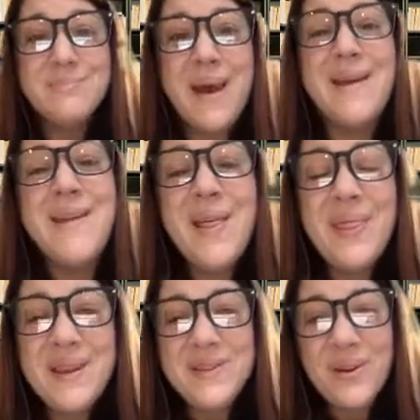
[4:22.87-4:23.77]
but
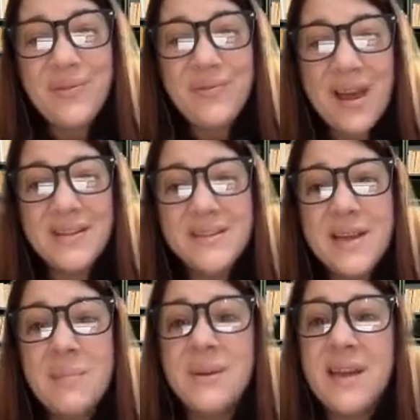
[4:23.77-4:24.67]
these are Fontes
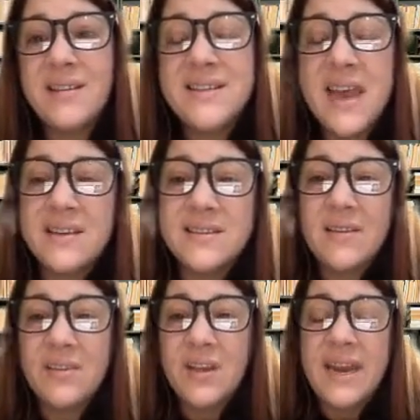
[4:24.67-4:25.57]
and Pinnell text
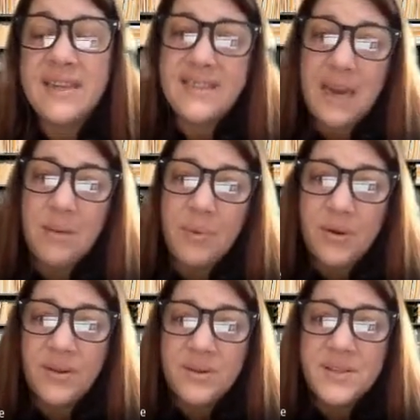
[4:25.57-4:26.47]
level
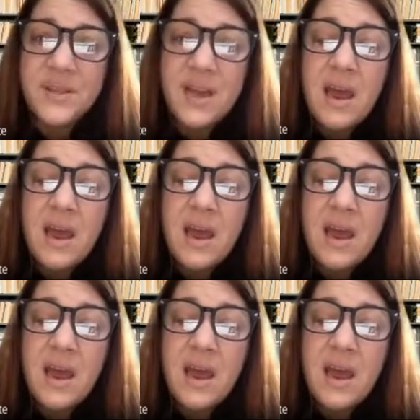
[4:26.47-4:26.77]
examples.